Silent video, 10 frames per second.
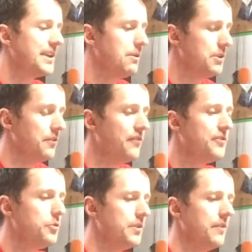I would say with
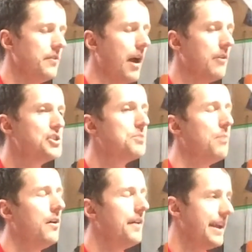a
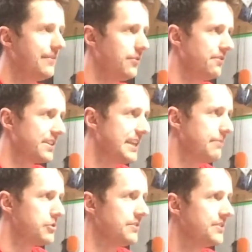small handful of
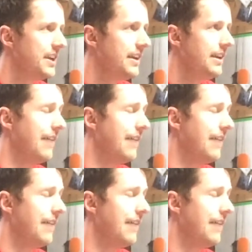exceptions,